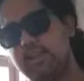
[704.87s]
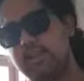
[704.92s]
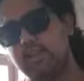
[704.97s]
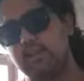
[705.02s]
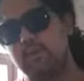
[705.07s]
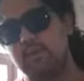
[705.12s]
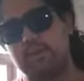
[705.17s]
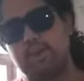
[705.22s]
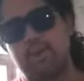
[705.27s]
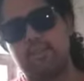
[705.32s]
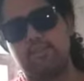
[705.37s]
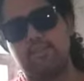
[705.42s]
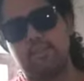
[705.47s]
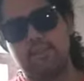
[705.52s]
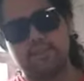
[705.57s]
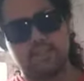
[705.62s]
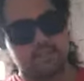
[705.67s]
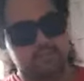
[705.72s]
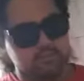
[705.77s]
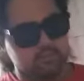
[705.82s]
like, what kind of
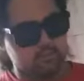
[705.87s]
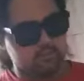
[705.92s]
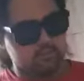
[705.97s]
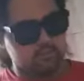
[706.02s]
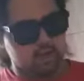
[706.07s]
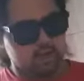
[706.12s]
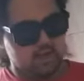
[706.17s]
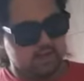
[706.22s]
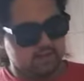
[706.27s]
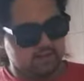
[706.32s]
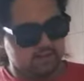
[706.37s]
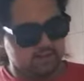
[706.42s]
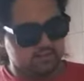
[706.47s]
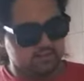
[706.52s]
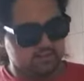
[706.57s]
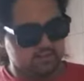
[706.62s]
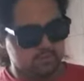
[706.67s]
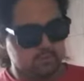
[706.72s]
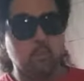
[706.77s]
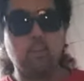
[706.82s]
fights have you,
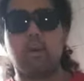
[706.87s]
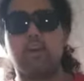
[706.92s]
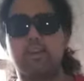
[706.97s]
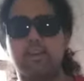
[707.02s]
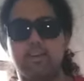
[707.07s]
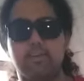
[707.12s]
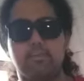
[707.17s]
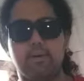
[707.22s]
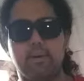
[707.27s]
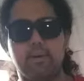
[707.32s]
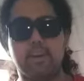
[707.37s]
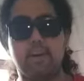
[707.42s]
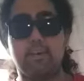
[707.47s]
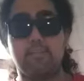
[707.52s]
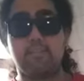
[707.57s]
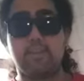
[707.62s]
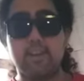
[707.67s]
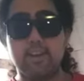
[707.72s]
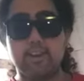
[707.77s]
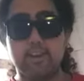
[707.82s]
won by not
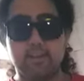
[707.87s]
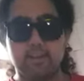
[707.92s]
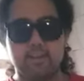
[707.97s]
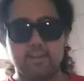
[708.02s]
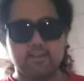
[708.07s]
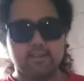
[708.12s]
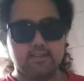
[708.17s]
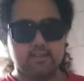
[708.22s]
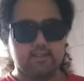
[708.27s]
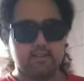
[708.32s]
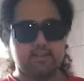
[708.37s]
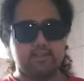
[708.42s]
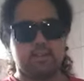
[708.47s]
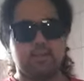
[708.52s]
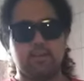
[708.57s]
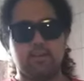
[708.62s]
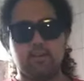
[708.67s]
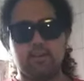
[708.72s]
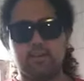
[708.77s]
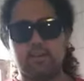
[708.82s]
fighting? You know,